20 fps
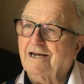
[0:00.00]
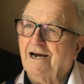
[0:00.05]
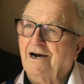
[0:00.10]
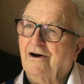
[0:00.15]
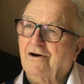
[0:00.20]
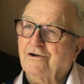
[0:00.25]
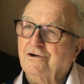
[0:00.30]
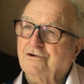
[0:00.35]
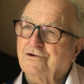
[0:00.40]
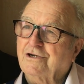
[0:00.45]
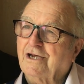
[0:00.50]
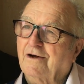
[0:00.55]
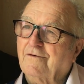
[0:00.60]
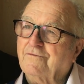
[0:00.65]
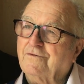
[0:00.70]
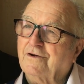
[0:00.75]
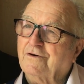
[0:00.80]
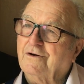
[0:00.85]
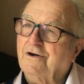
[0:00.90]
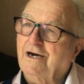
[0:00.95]
I used
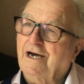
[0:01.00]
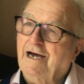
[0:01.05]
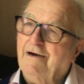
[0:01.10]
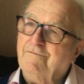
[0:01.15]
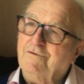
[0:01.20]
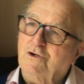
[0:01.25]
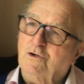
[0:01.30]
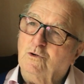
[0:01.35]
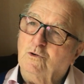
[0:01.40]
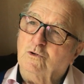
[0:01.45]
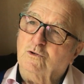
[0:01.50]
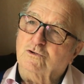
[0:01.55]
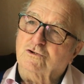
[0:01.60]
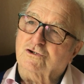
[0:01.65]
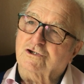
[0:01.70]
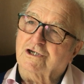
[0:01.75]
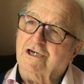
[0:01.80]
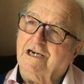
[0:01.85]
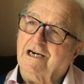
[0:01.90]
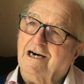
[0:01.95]
to have a horse
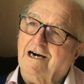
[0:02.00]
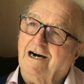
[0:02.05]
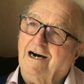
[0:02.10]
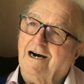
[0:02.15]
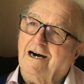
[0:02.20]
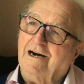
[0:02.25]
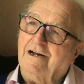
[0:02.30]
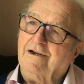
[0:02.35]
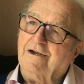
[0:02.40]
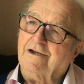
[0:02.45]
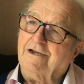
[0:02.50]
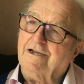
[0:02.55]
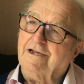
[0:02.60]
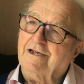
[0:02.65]
and cart.